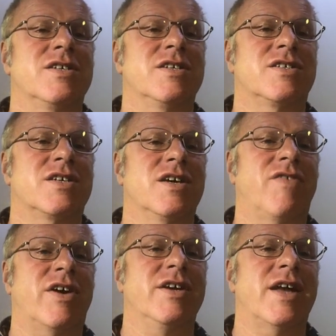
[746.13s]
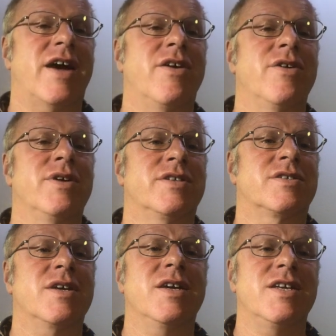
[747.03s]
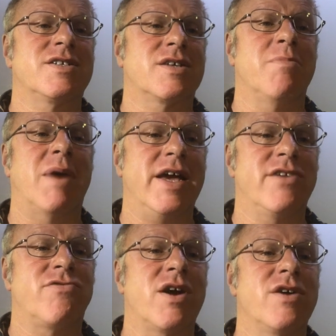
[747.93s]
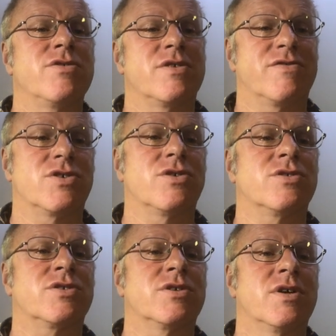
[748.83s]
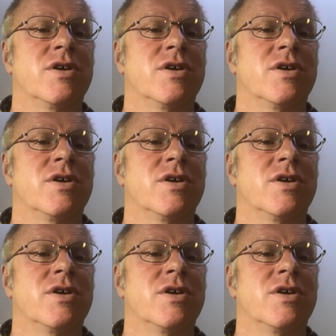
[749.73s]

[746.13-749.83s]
It's very narrow. It is a made road of sorts,